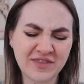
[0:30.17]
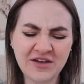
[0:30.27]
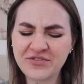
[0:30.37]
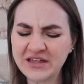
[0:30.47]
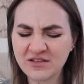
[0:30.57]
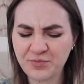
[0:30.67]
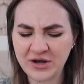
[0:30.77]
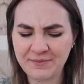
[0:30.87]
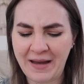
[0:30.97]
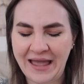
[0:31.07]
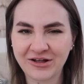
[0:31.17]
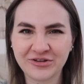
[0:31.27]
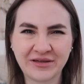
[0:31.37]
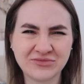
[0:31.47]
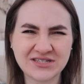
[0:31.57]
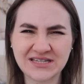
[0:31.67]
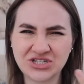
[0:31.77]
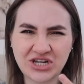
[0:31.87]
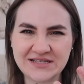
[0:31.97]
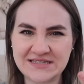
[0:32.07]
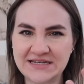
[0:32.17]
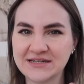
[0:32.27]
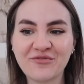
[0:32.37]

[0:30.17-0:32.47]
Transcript: Thankfully it's pretty mild. I'm just congested.